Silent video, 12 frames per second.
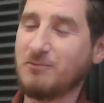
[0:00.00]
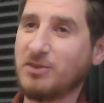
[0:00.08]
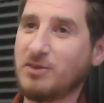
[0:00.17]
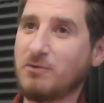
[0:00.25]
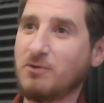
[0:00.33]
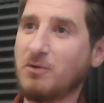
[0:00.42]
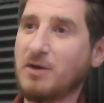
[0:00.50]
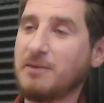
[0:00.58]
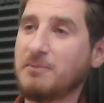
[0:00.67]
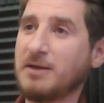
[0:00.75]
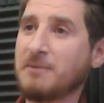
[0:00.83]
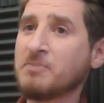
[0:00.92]
with our law
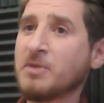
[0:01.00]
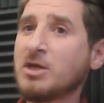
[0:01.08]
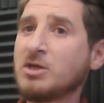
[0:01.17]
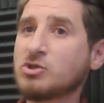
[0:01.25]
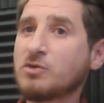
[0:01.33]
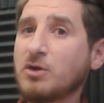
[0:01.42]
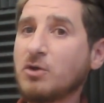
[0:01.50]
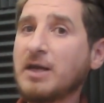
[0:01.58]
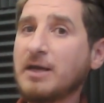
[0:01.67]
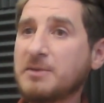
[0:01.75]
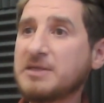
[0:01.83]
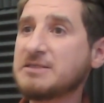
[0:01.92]
library. So the law
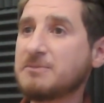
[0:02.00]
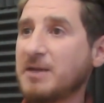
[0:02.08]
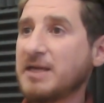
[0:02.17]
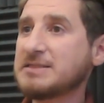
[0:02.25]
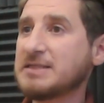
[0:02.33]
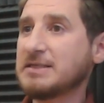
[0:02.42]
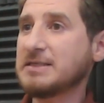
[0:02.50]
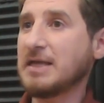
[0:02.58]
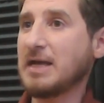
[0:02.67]
library is a place that